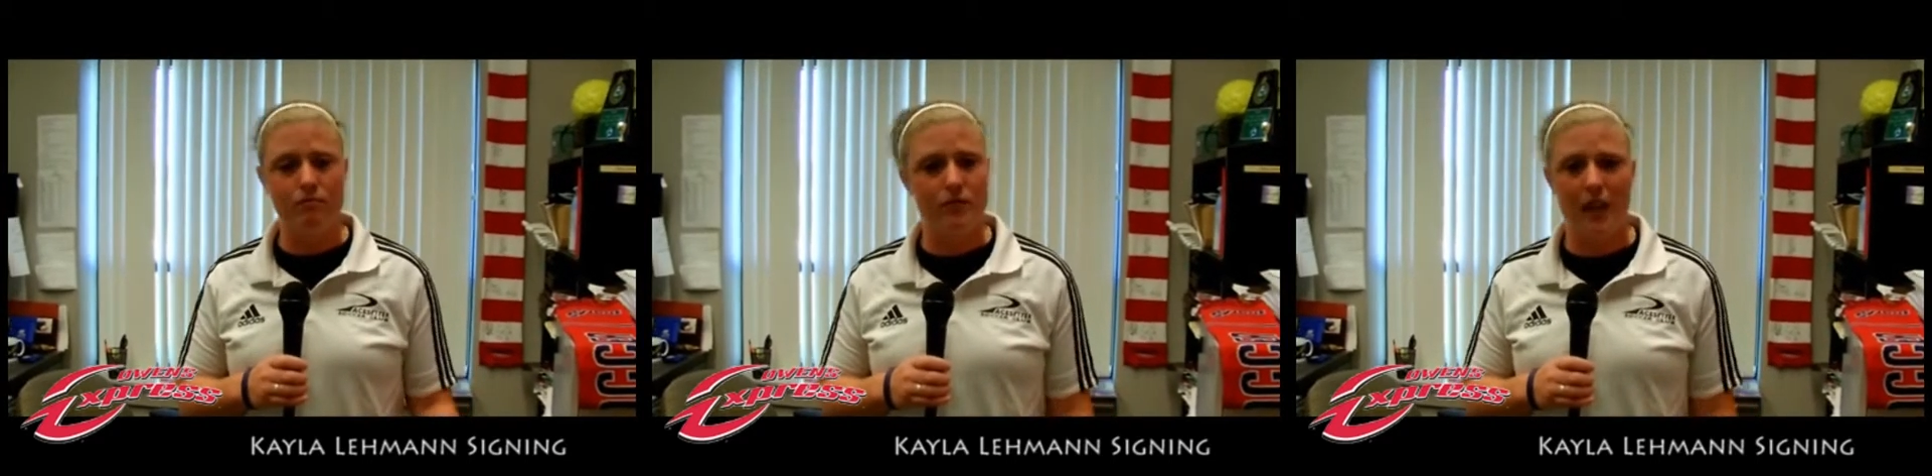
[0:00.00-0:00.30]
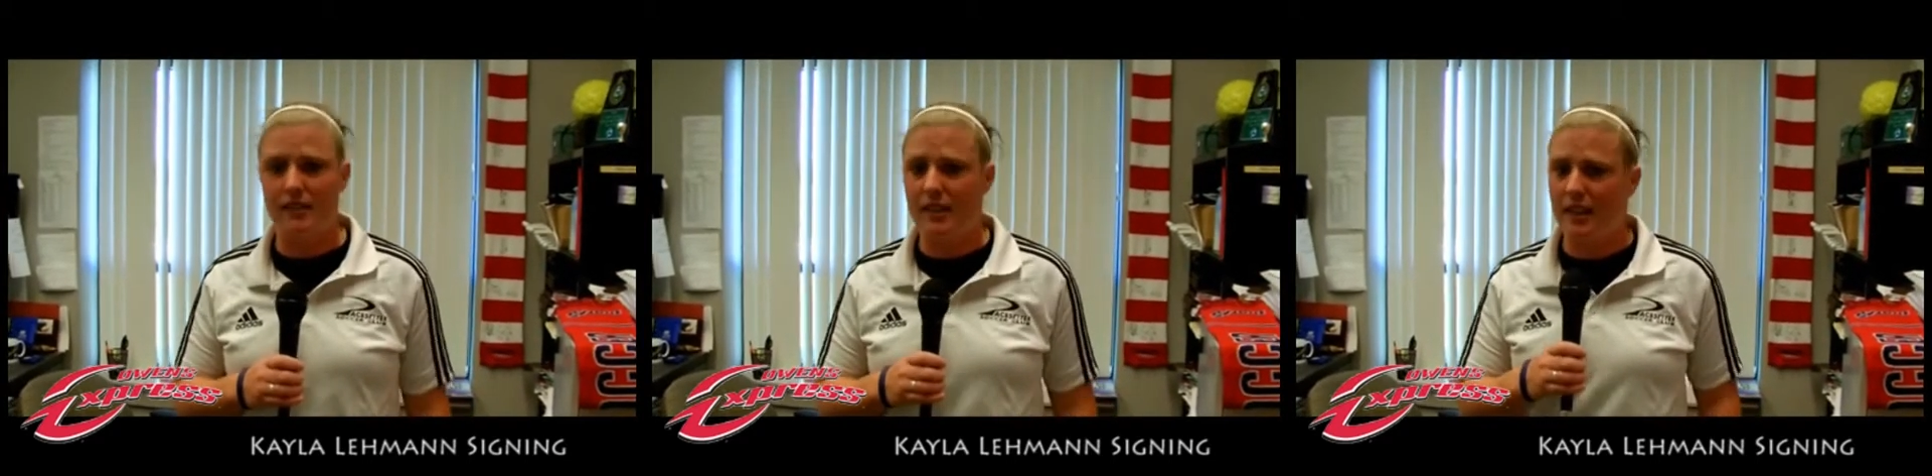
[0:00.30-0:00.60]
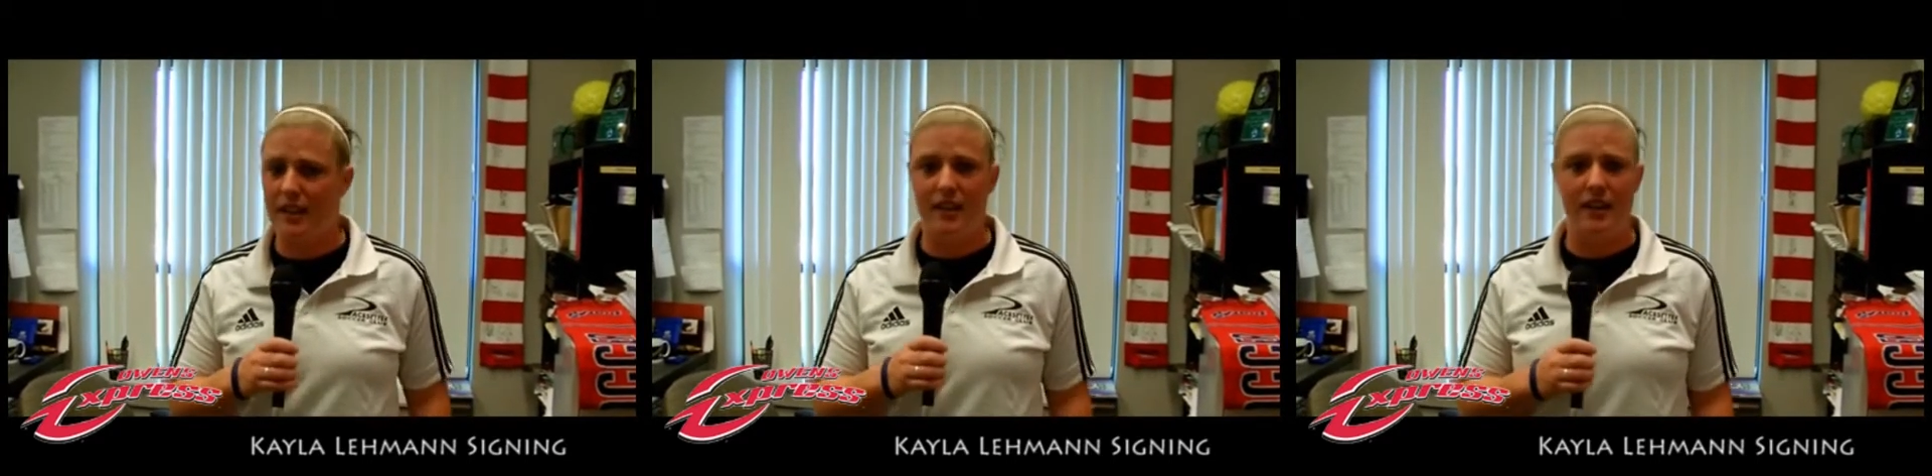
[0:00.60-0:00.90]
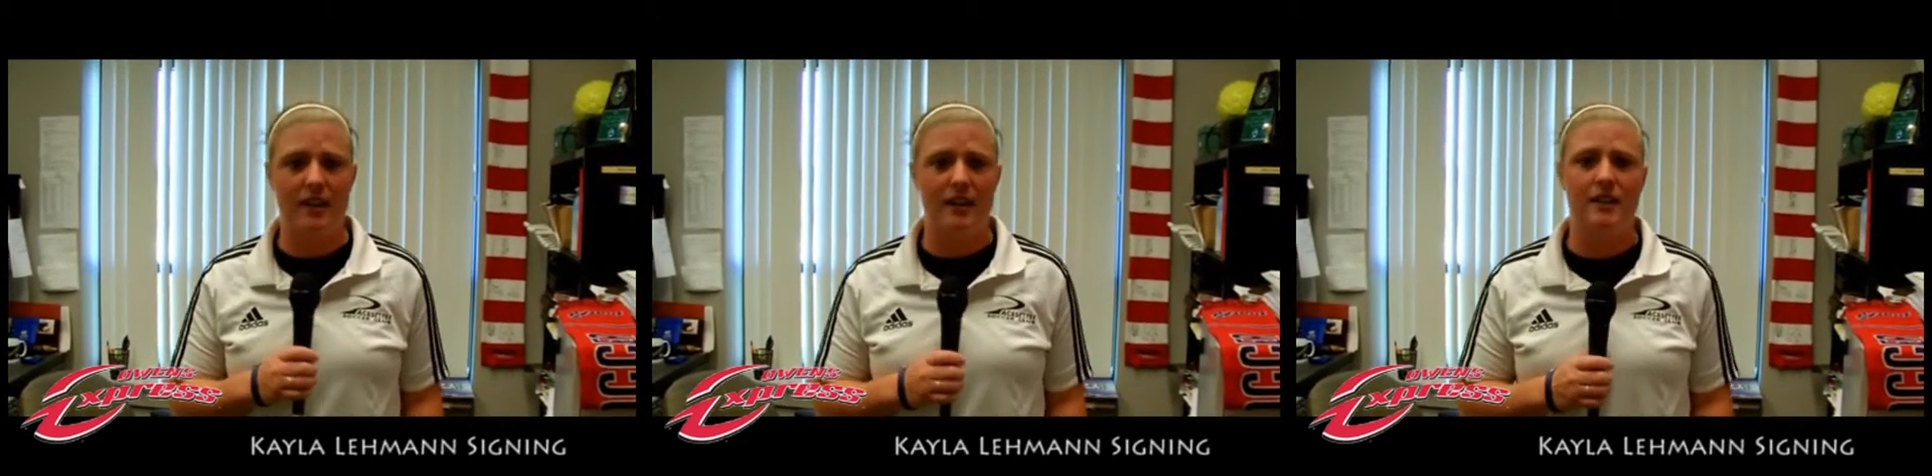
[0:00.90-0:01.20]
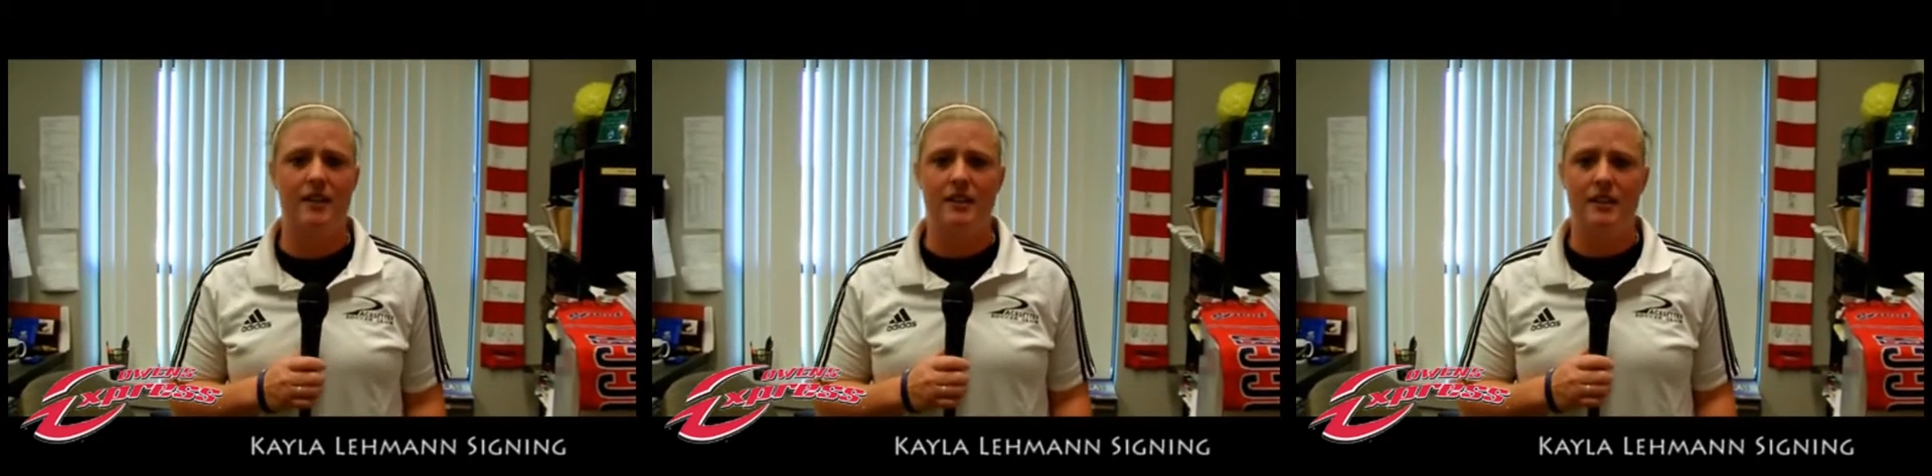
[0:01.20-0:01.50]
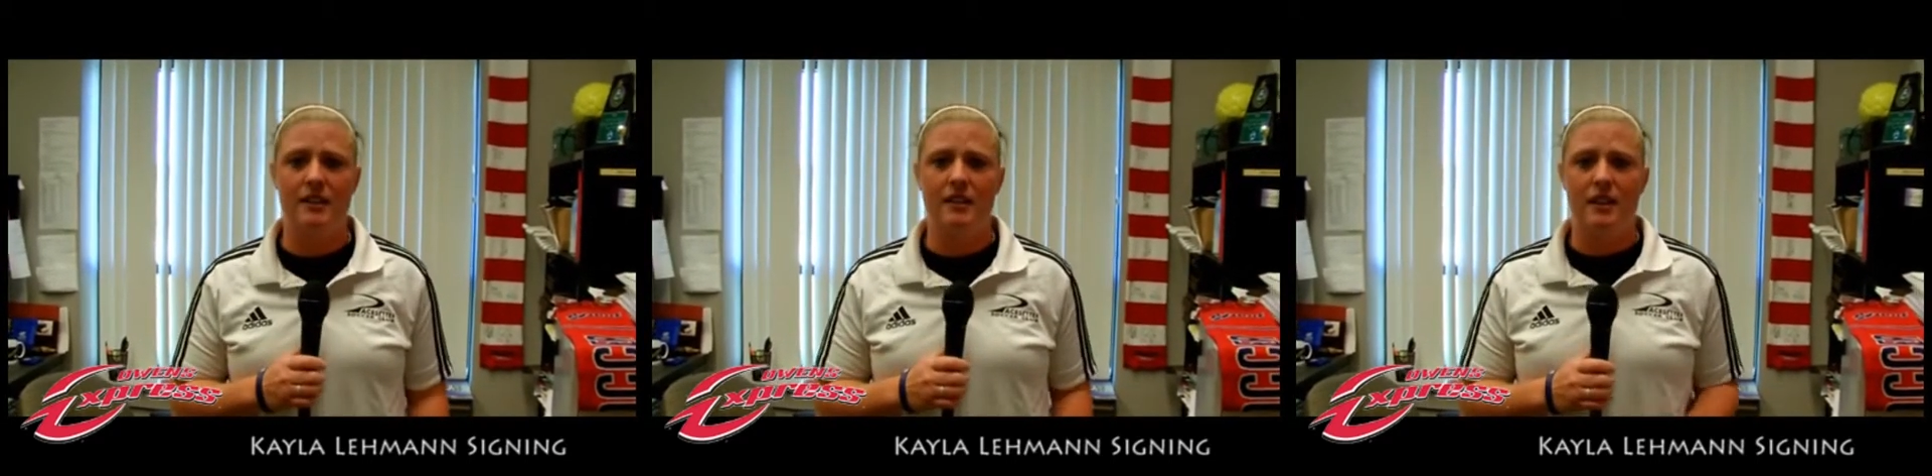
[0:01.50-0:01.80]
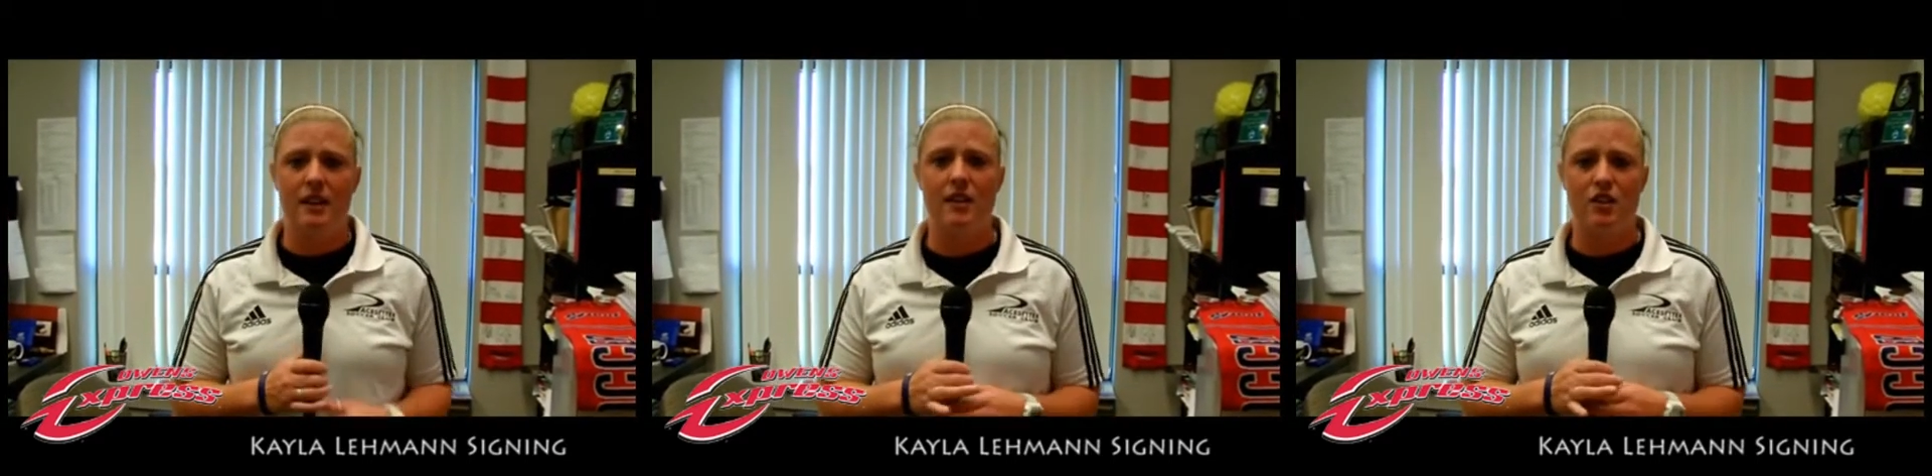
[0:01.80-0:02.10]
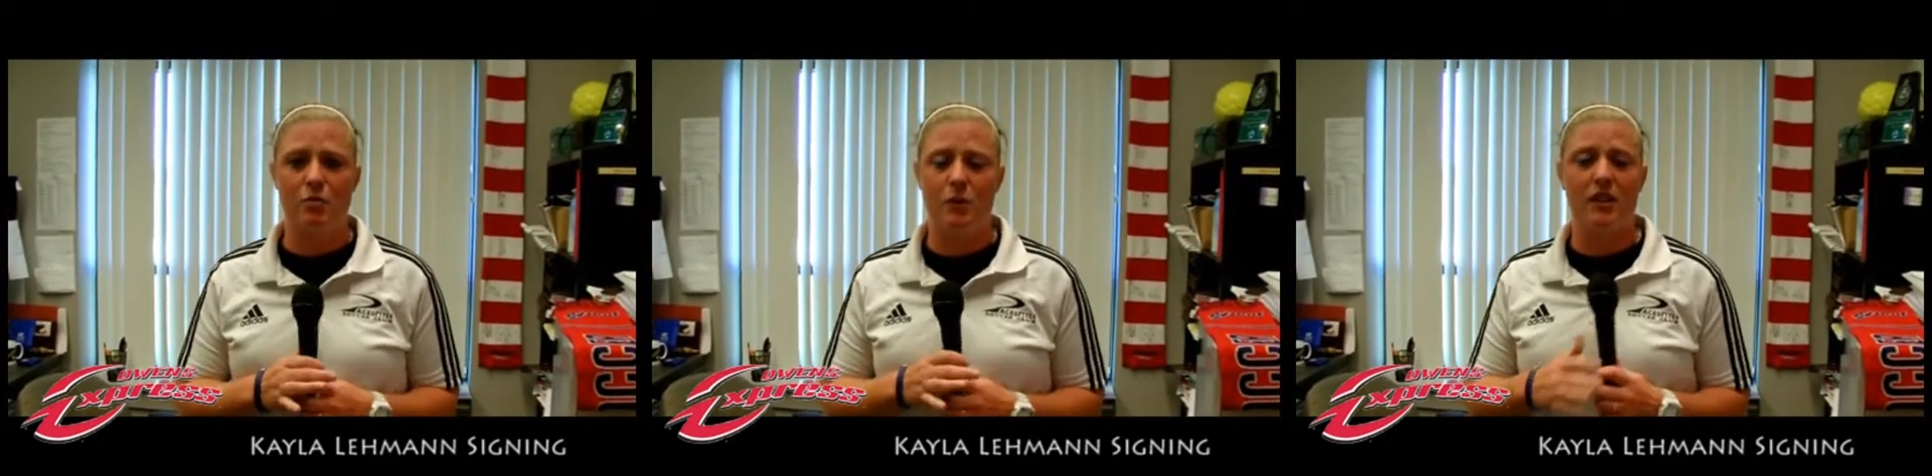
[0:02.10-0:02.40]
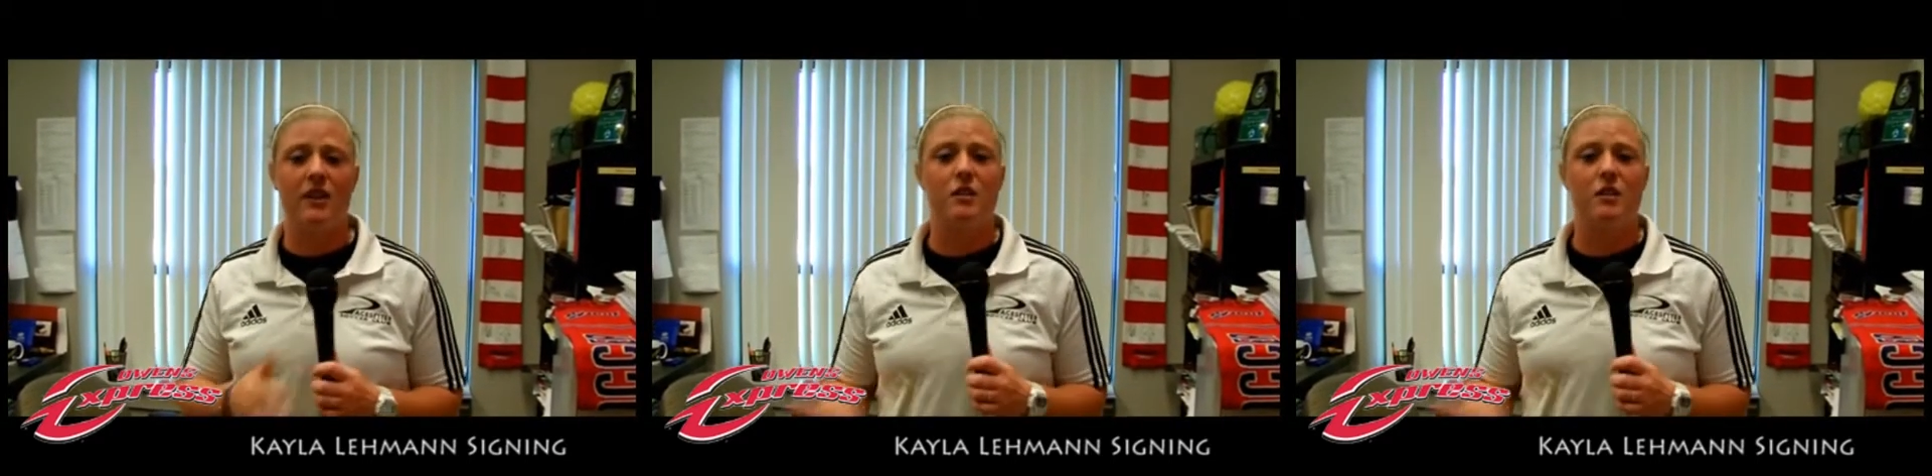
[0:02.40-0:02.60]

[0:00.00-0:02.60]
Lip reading: Nice kid. I think she'll bring a lot